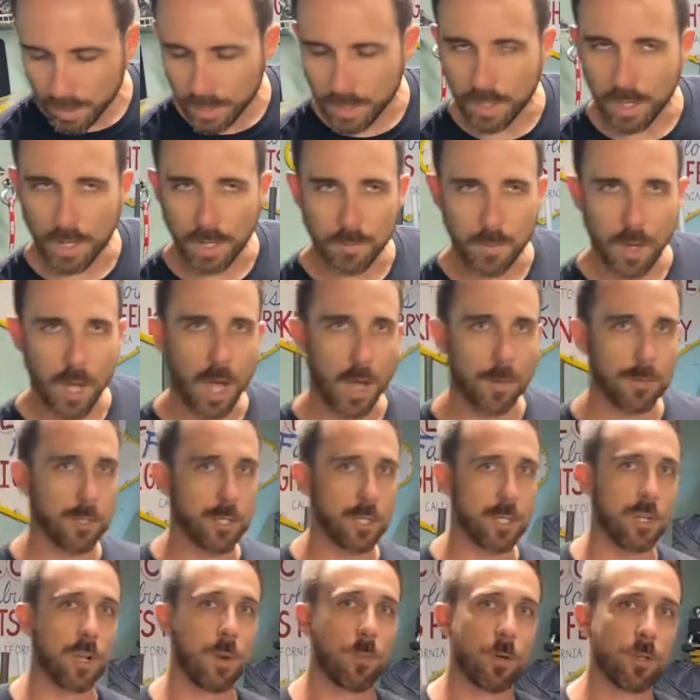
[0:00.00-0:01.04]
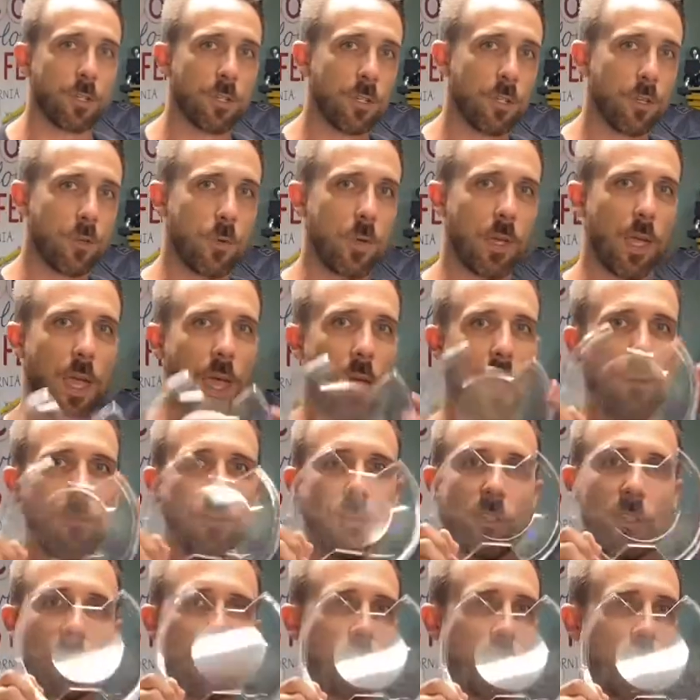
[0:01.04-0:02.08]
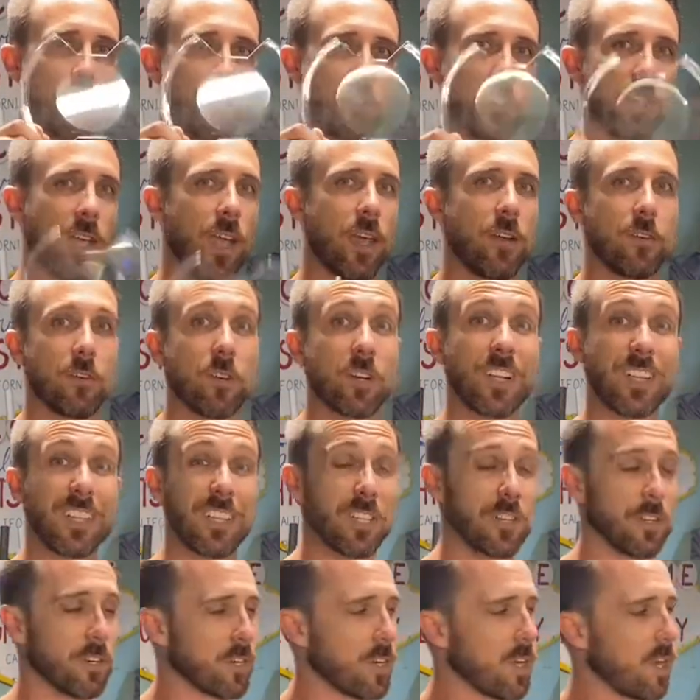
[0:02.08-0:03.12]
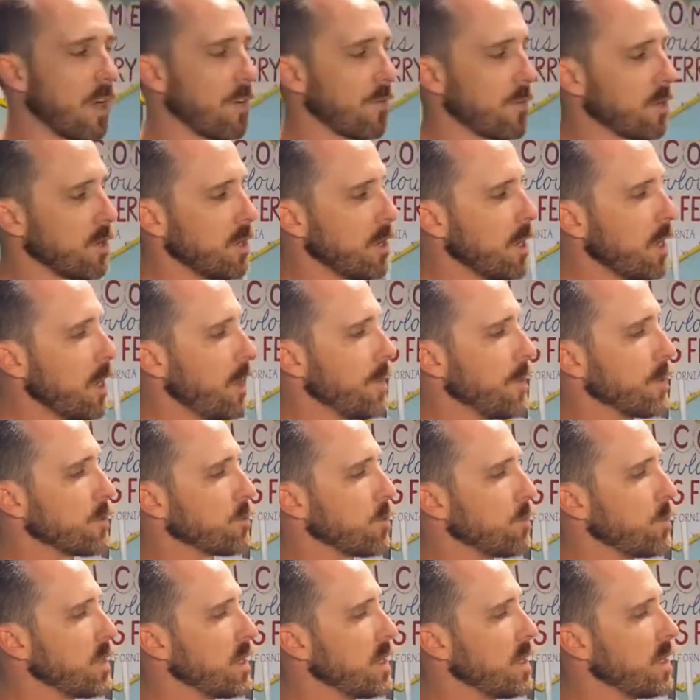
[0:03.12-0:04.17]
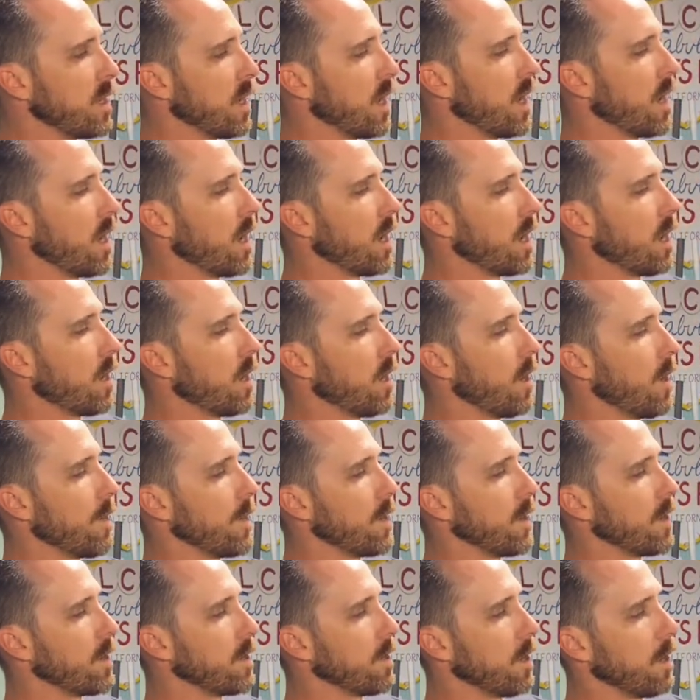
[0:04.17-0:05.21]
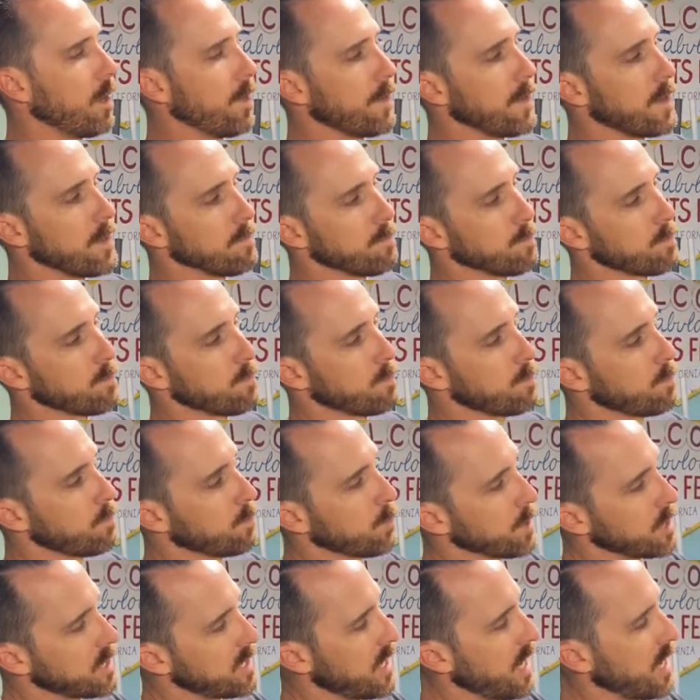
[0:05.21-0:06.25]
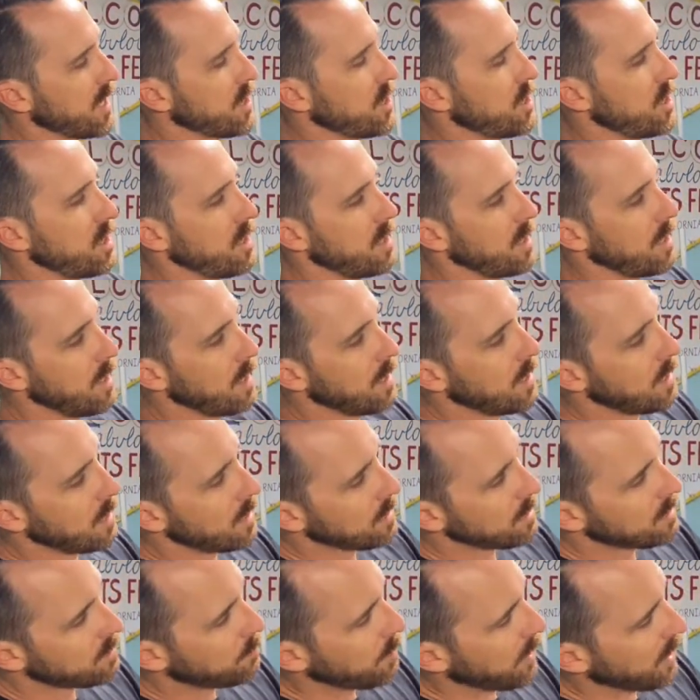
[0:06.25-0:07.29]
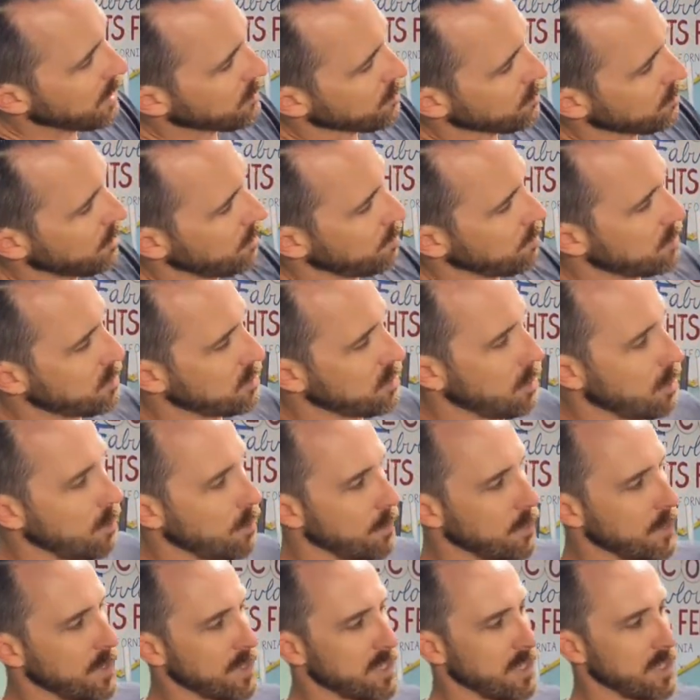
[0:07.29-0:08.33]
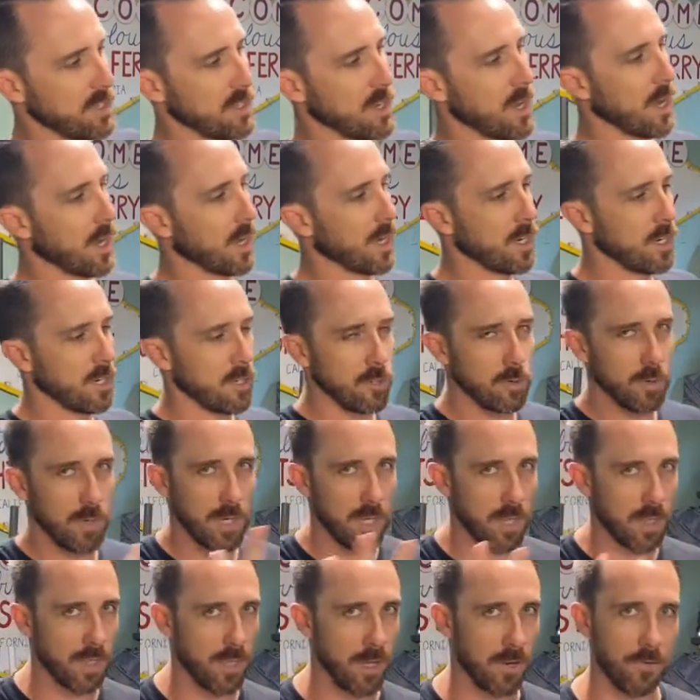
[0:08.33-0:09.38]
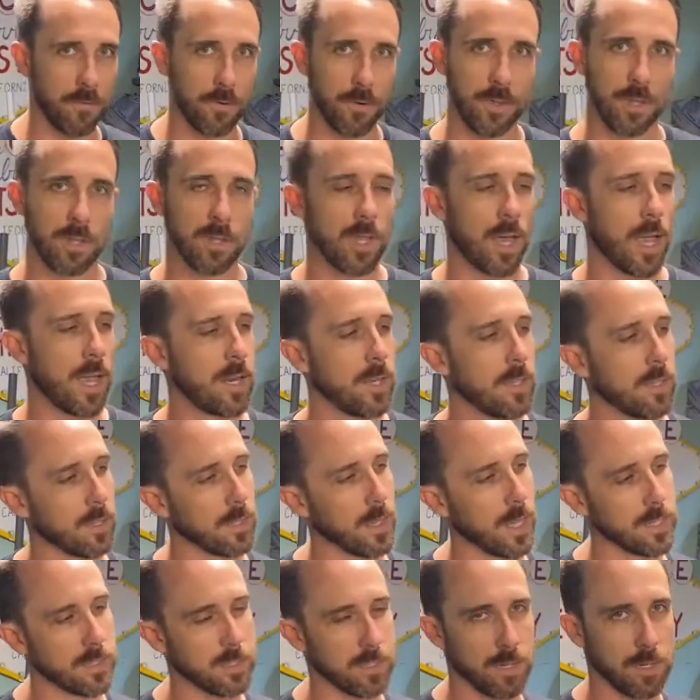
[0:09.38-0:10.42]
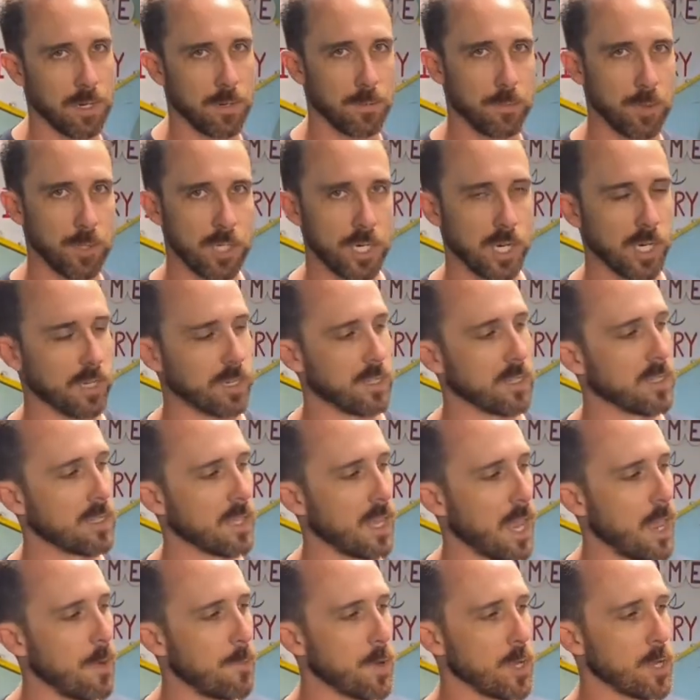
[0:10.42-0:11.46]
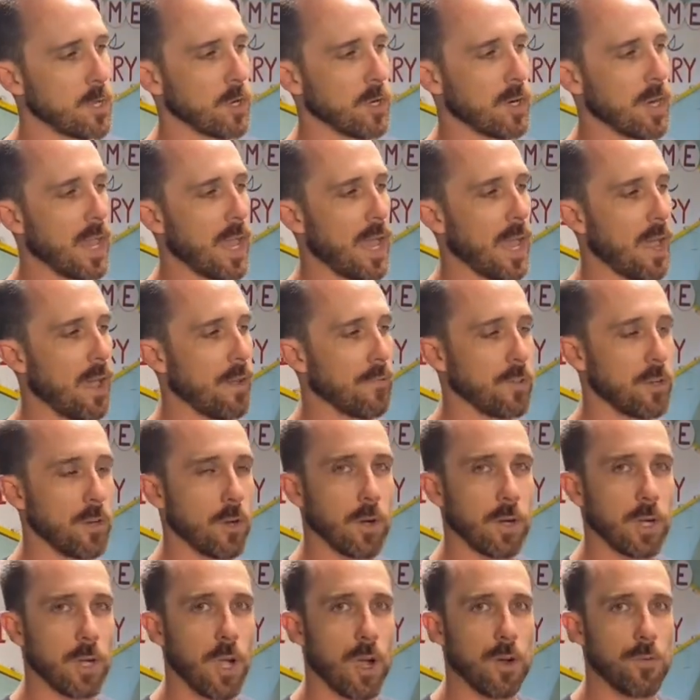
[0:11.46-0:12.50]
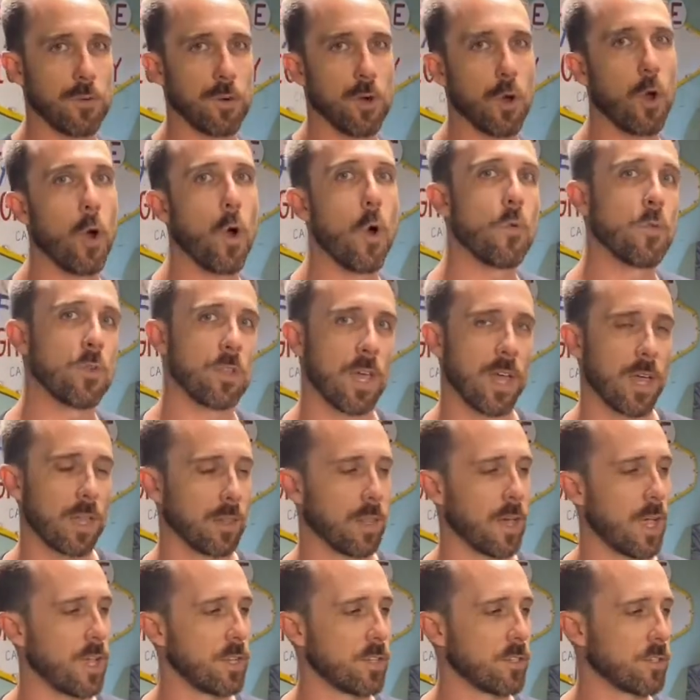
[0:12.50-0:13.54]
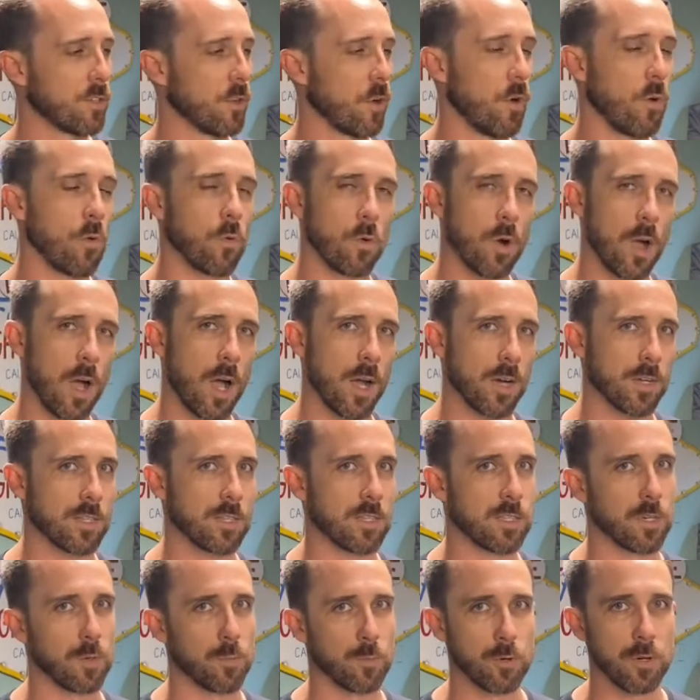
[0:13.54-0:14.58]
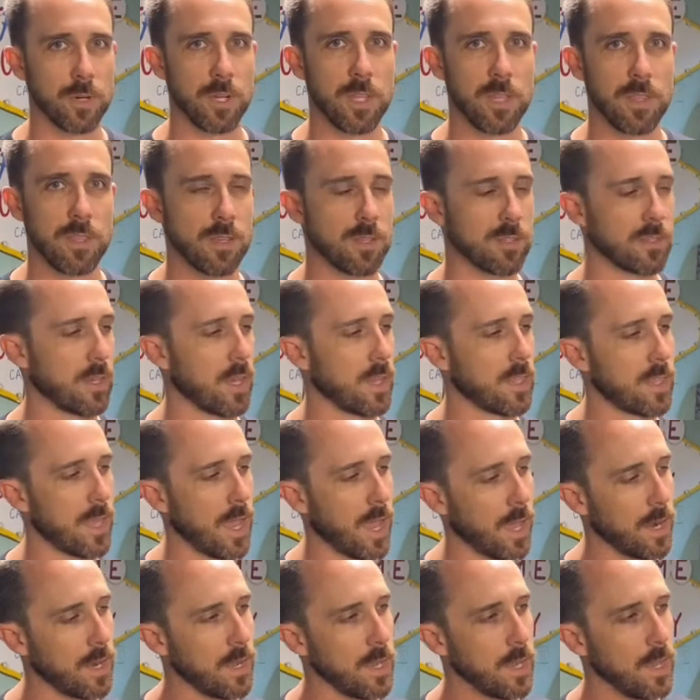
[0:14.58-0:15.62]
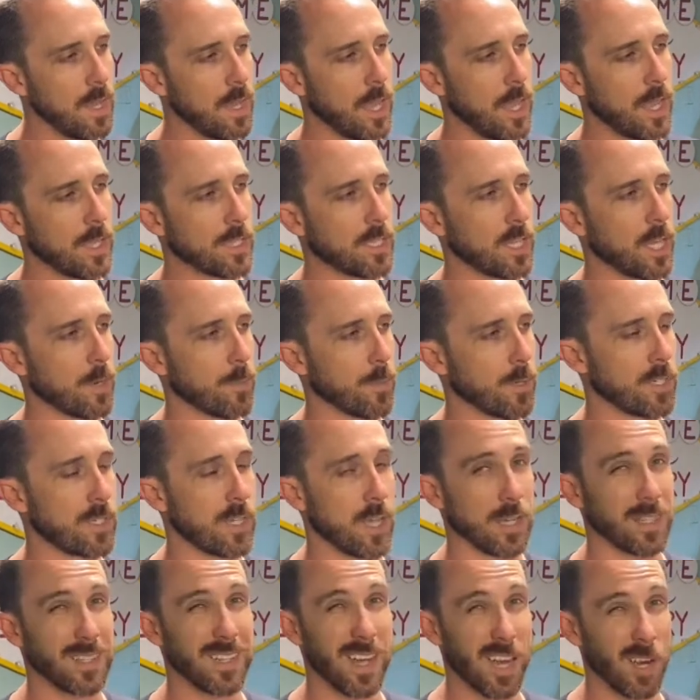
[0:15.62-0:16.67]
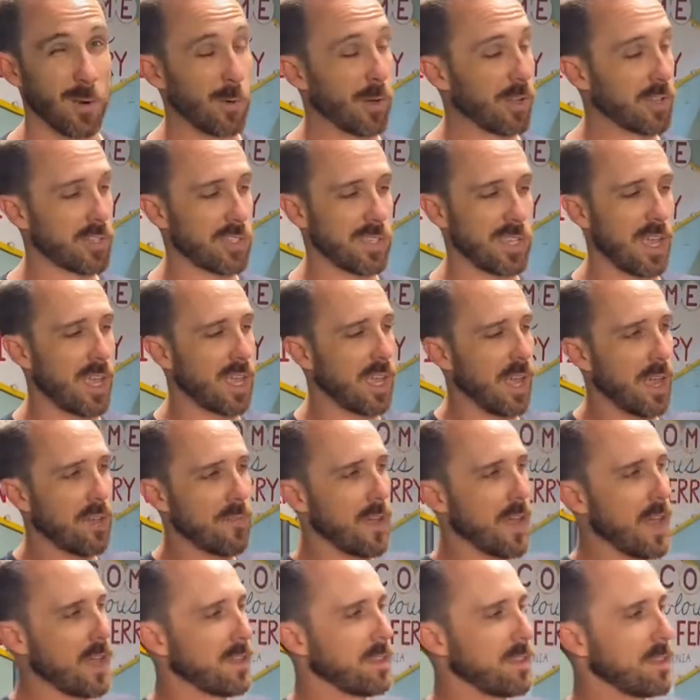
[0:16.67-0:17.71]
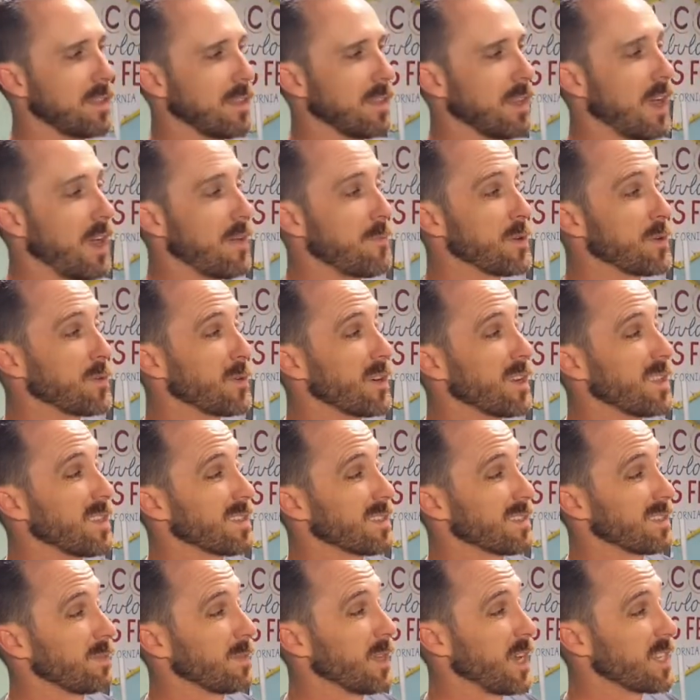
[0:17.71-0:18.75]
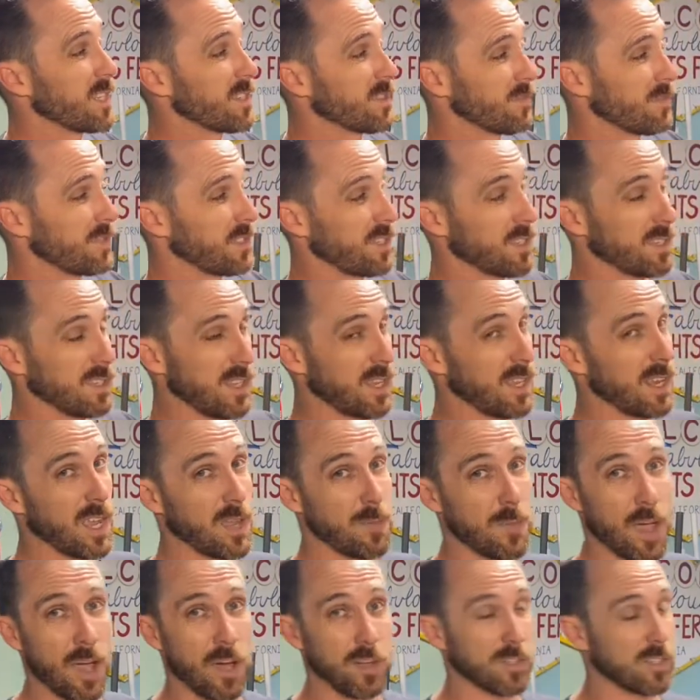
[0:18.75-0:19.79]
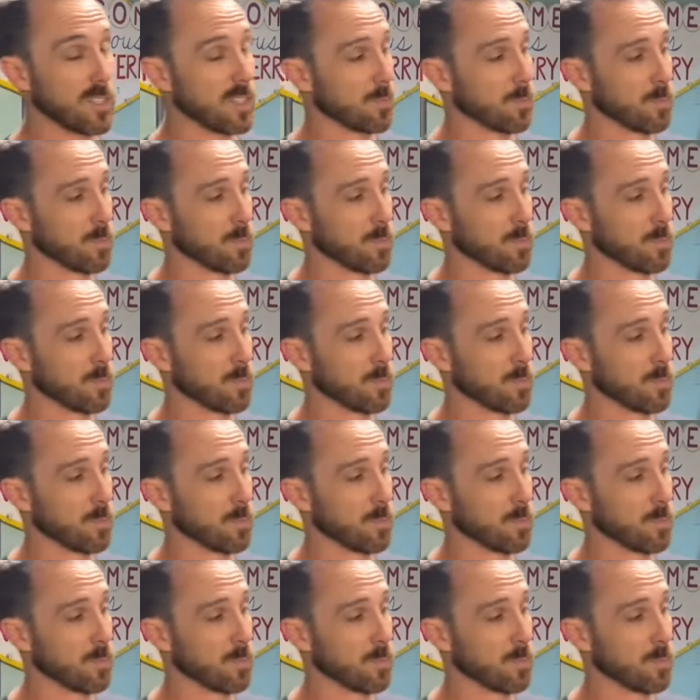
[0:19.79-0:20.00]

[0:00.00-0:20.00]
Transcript: Option number 2 we have is just your standard clear cover. This would be on the protection spectrum. So this is not going to do anything for the light. The light's going to project the same, but you're going to have a cover over that light, so rocks, debris, things like that, it's going to protect it. I will say I've been running the SlimLites since they came out, since